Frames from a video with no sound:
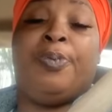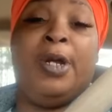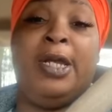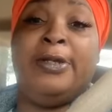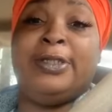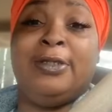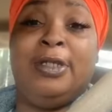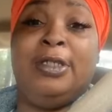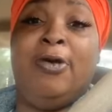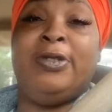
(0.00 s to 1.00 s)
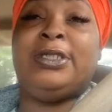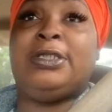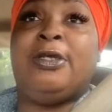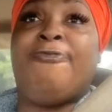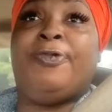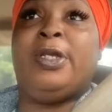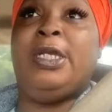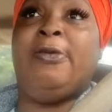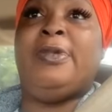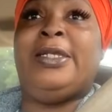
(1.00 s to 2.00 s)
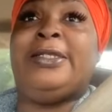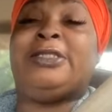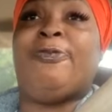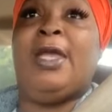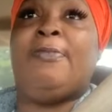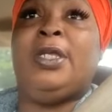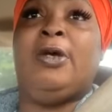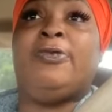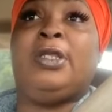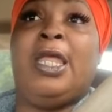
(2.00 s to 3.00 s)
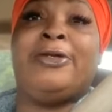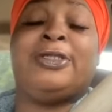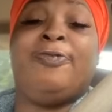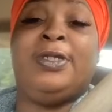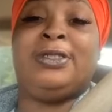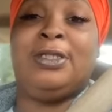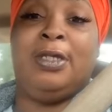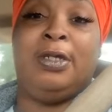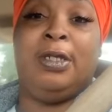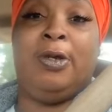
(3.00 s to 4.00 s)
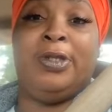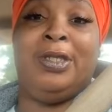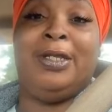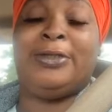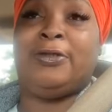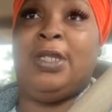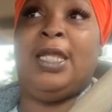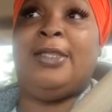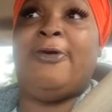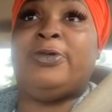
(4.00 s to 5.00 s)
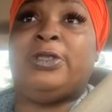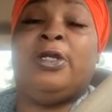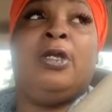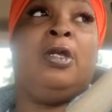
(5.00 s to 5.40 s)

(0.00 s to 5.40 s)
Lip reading: prayers and condolences up for him and his family on the loss of his son on yesterday. That was,